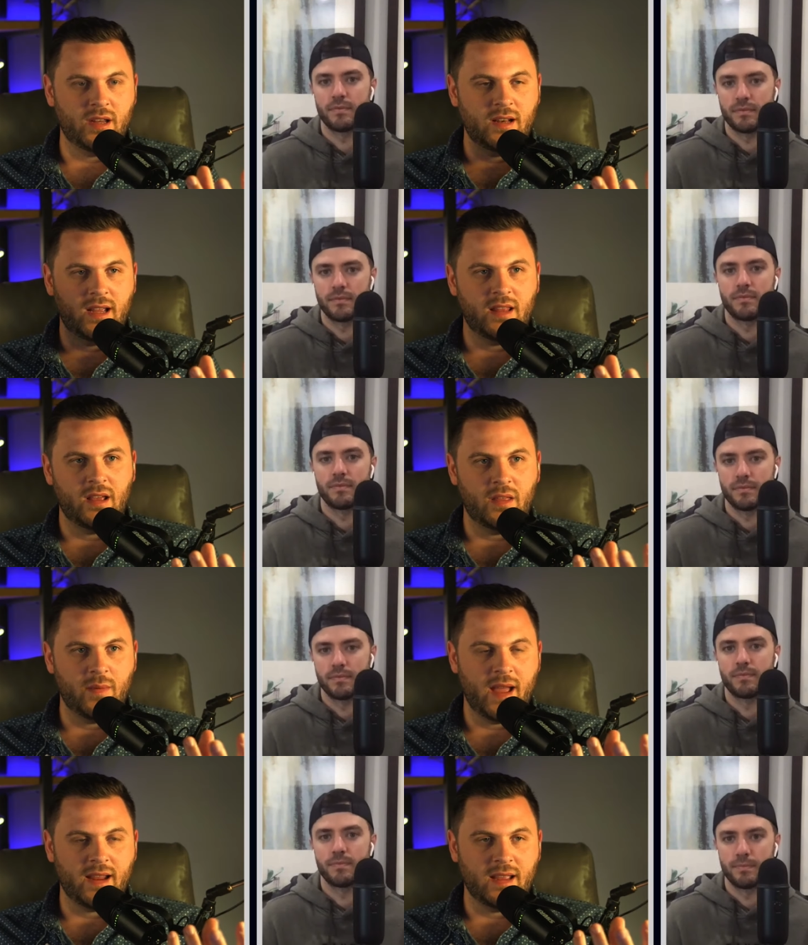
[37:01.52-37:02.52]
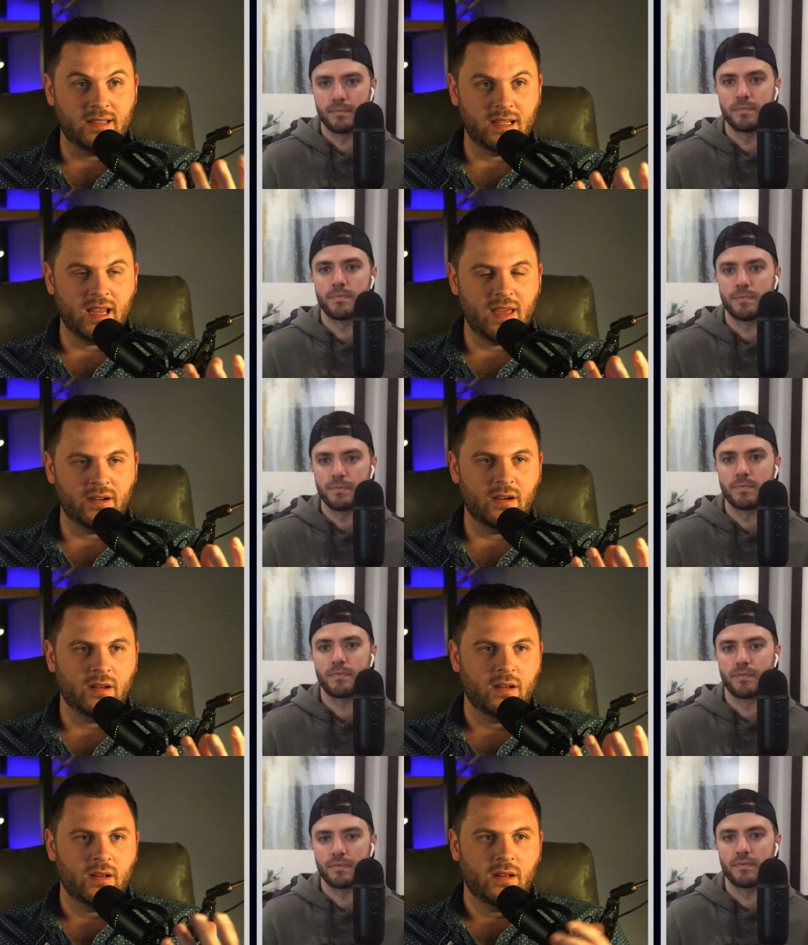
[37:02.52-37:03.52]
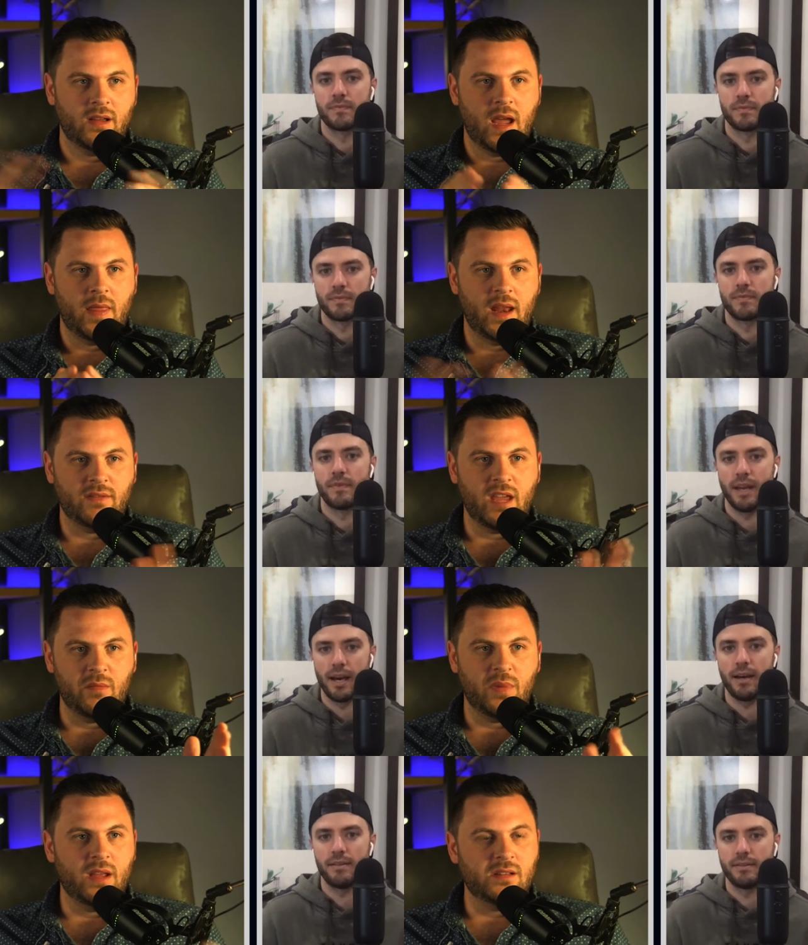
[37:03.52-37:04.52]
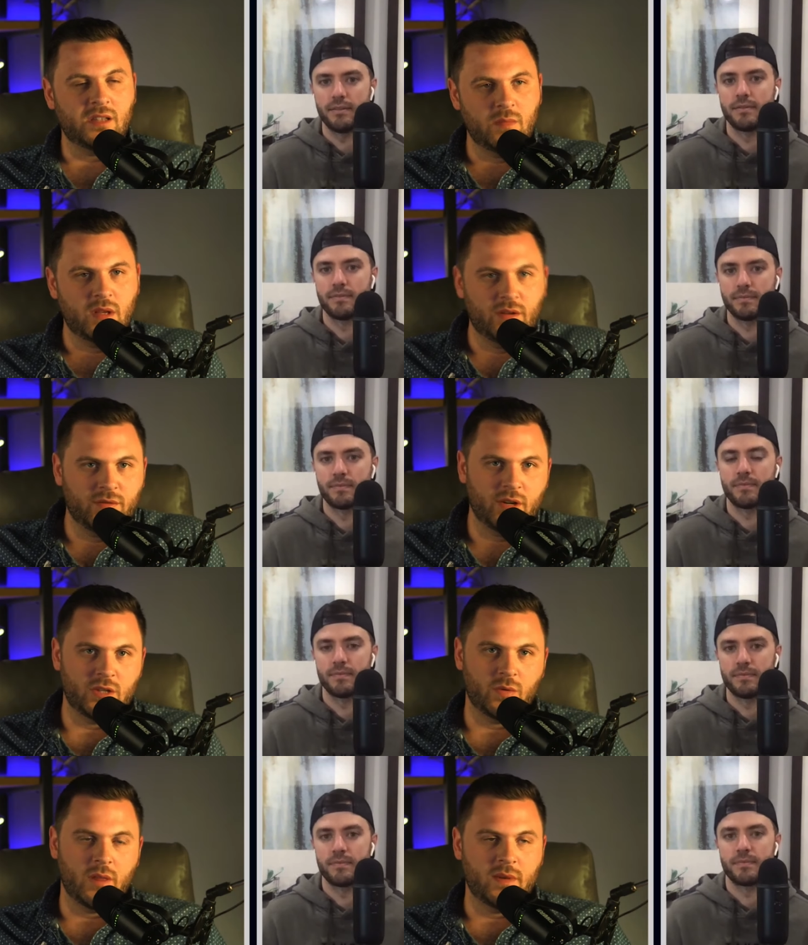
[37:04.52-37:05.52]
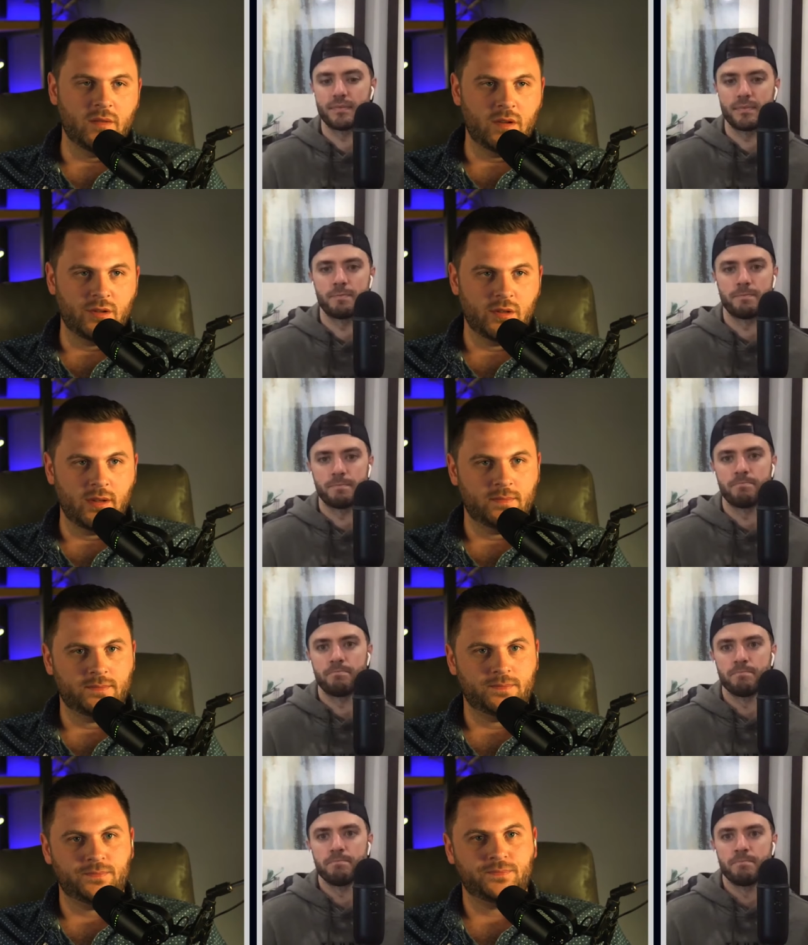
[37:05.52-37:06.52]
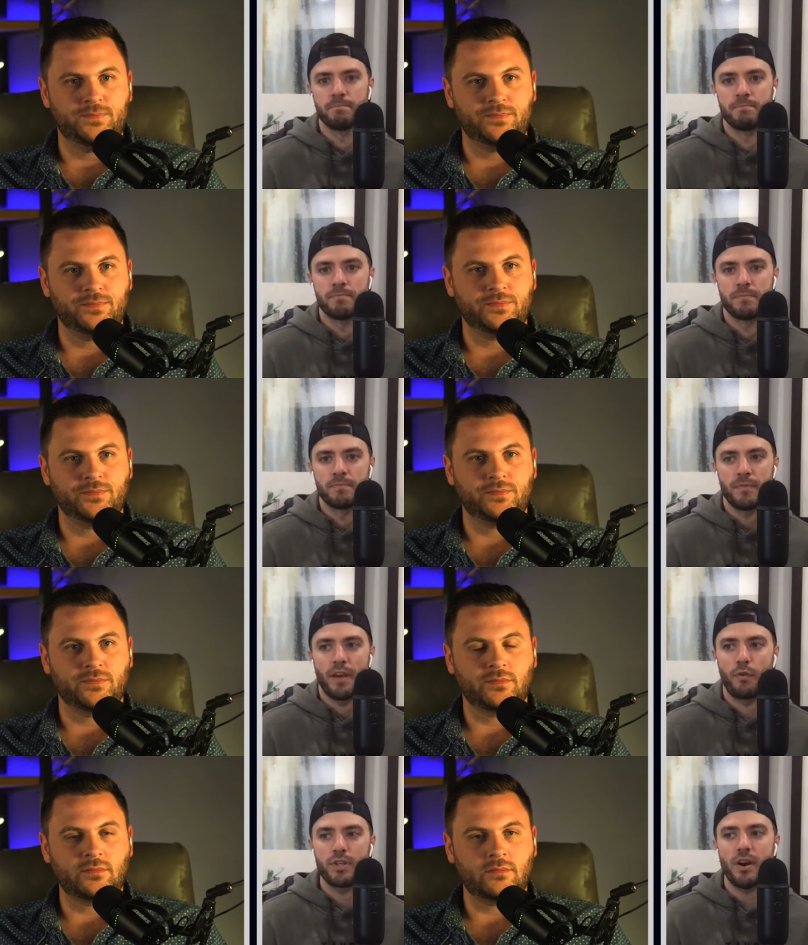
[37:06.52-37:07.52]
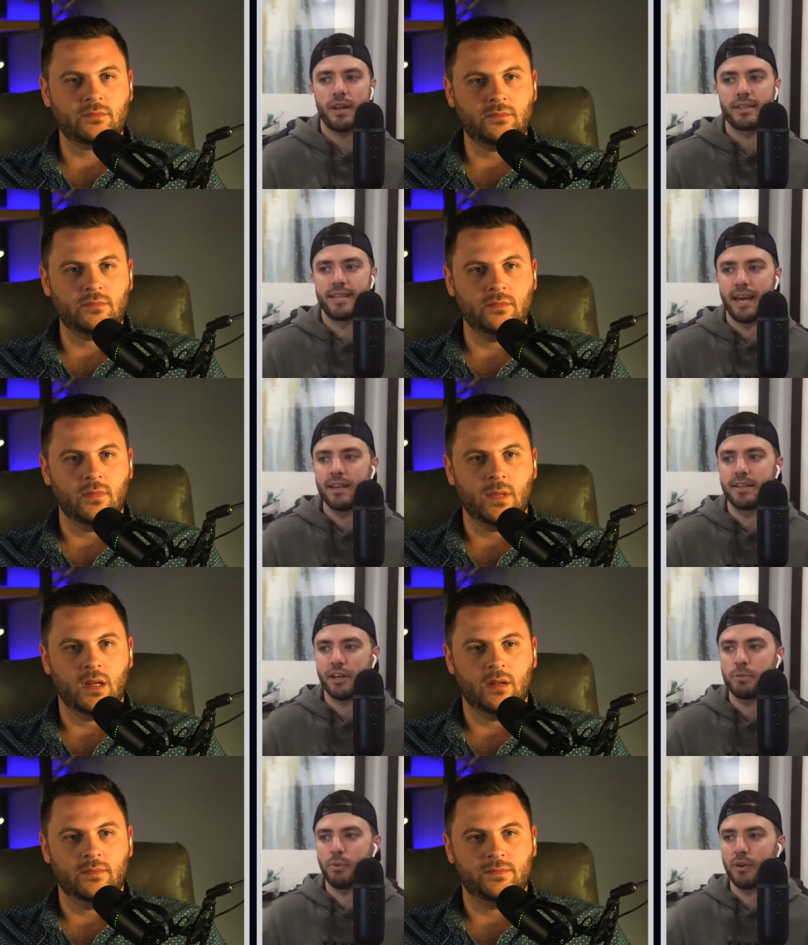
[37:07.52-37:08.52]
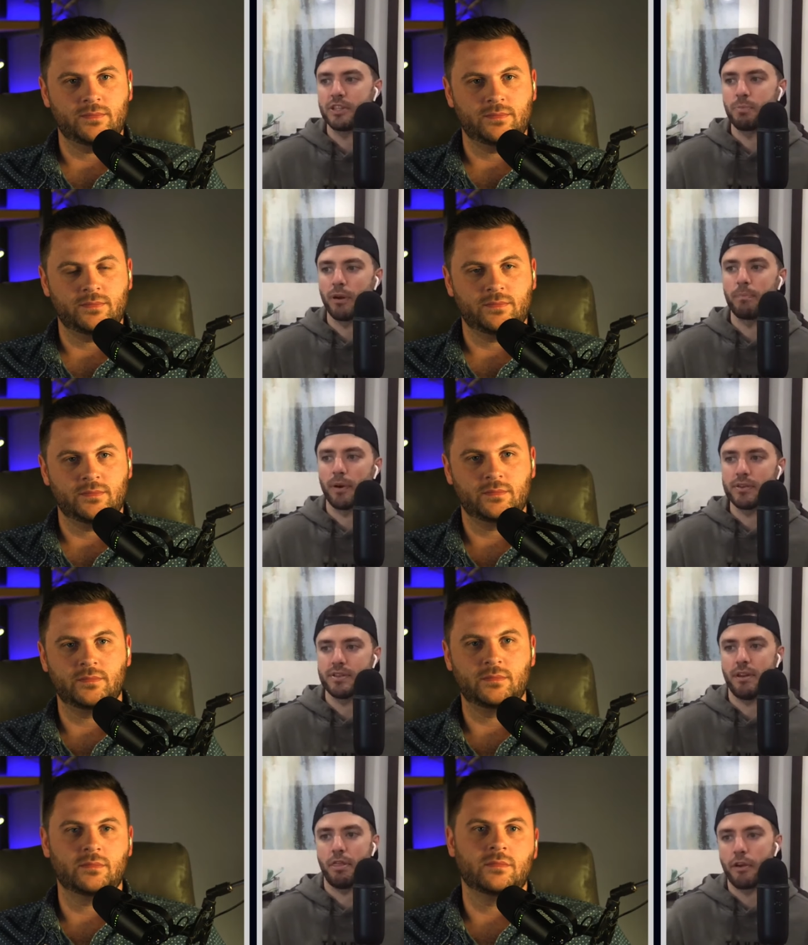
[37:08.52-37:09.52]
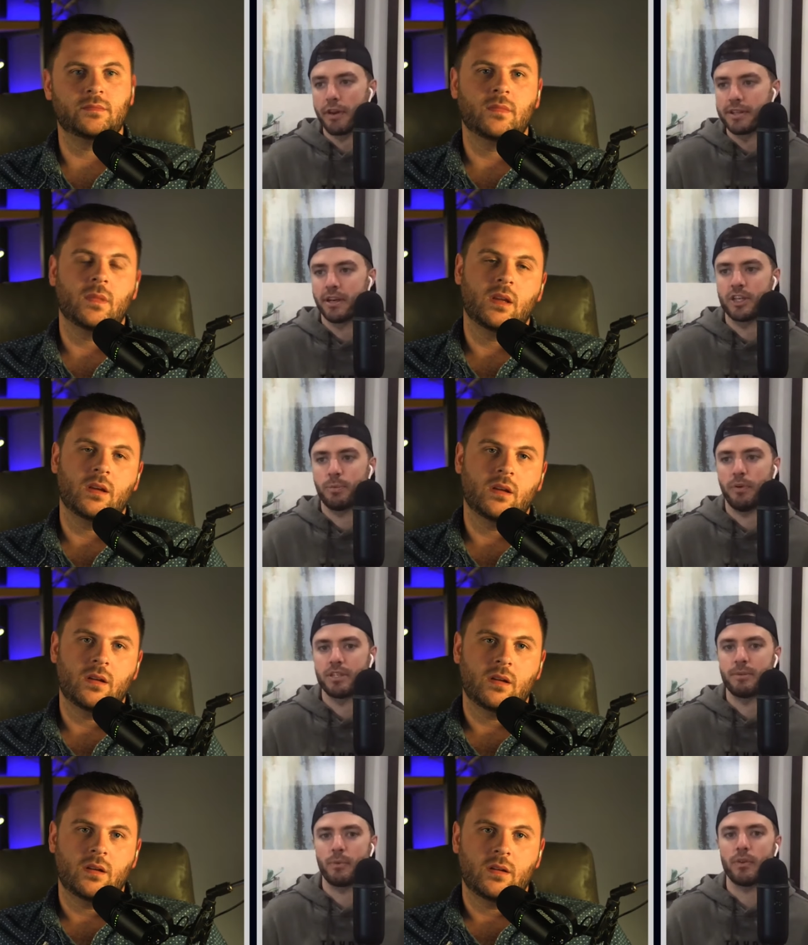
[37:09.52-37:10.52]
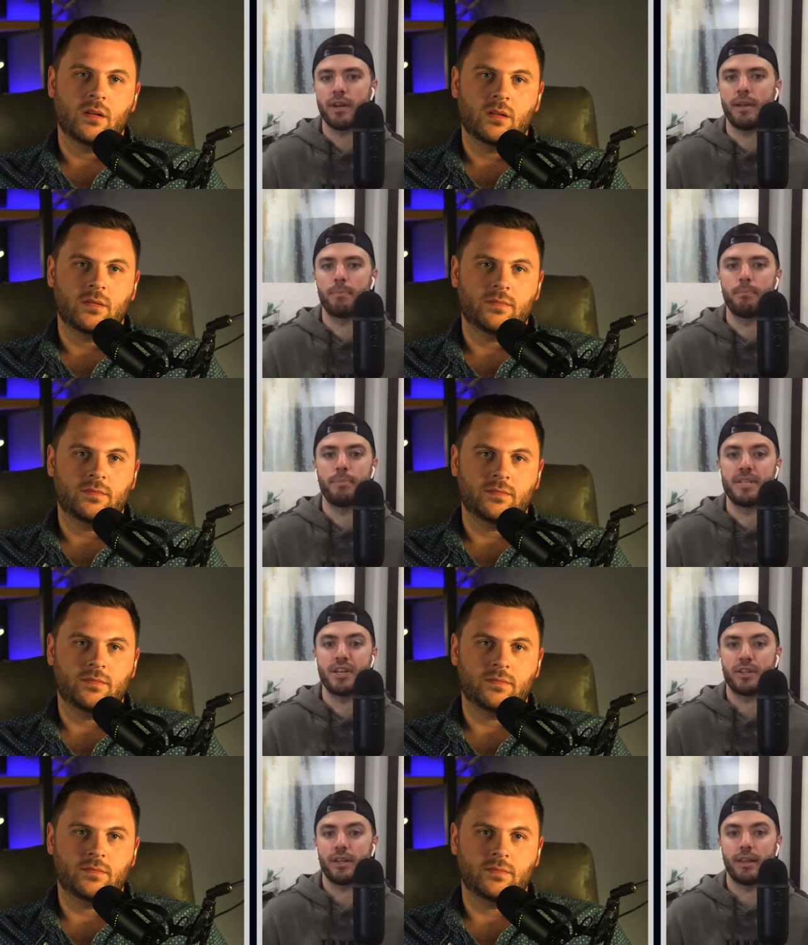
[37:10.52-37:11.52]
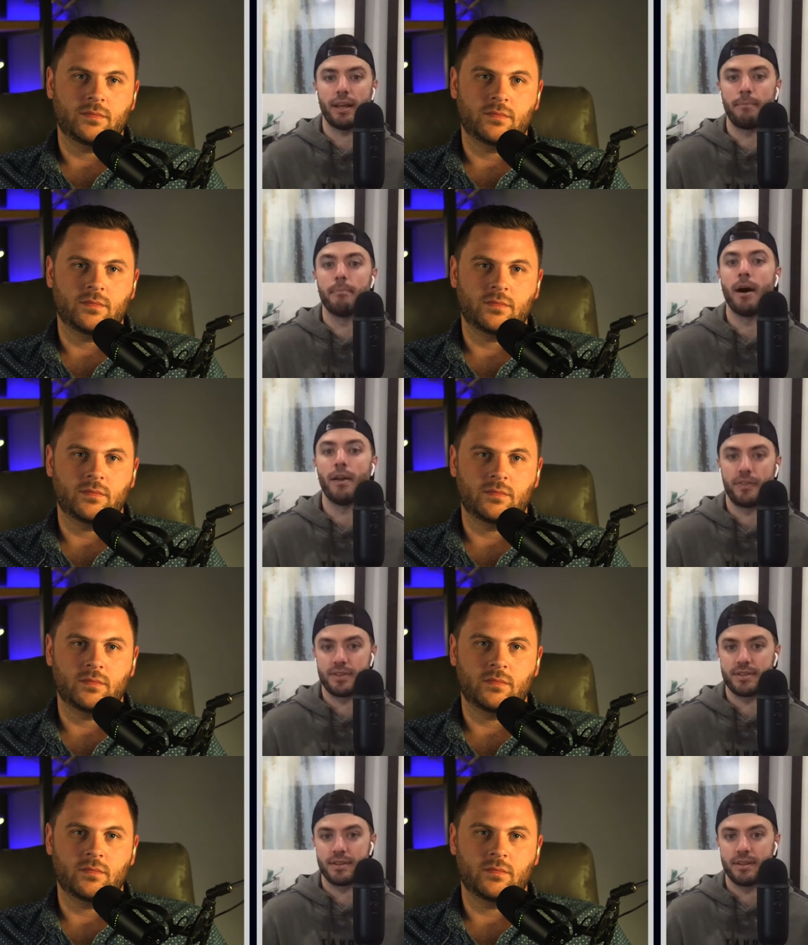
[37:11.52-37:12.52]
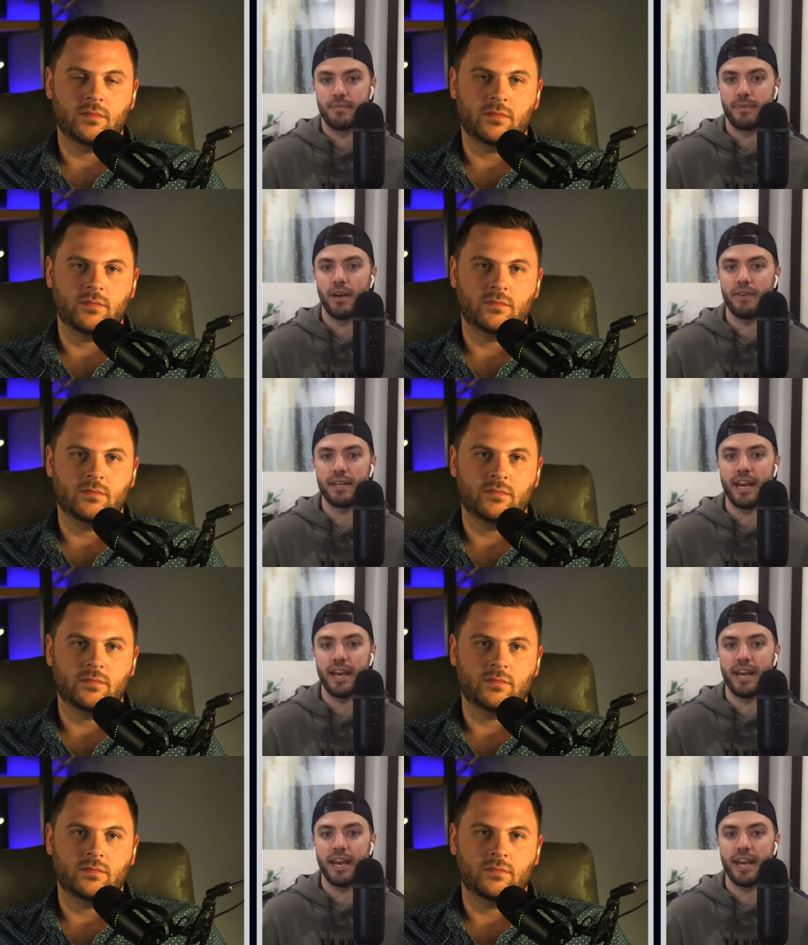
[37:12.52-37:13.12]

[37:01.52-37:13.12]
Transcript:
Speaker 1: end and on the back end together, and then have campaigns yeah. in the middle for each one of them individually.
Speaker 2: If we're talking 10 touch points per person, 30 touch points, I mean, we're looking at potentially like months of